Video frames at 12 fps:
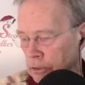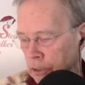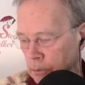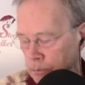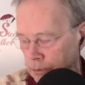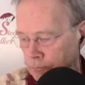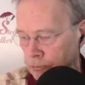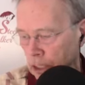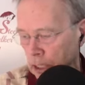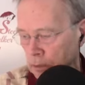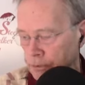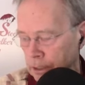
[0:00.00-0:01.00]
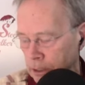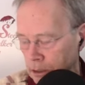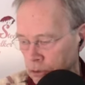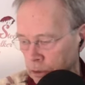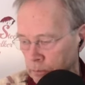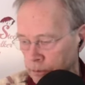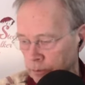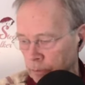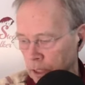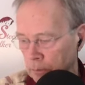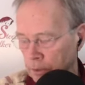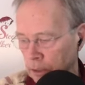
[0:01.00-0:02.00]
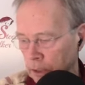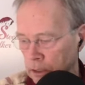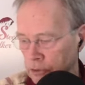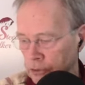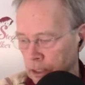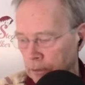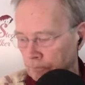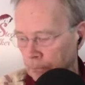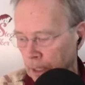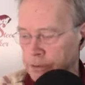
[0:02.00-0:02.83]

in terms of jobs and in terms of population.